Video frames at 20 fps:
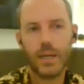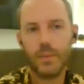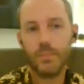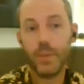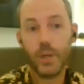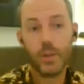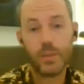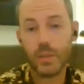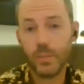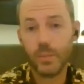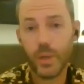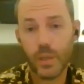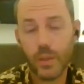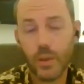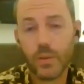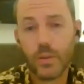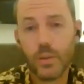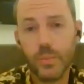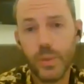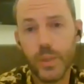mostly by
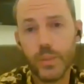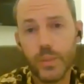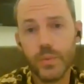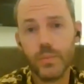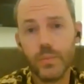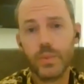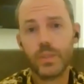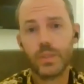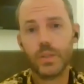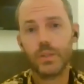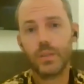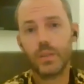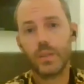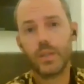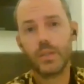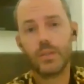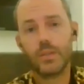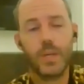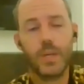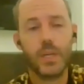local people, which I think
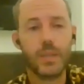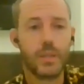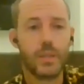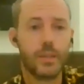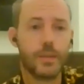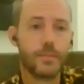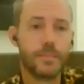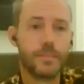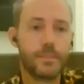is amazing.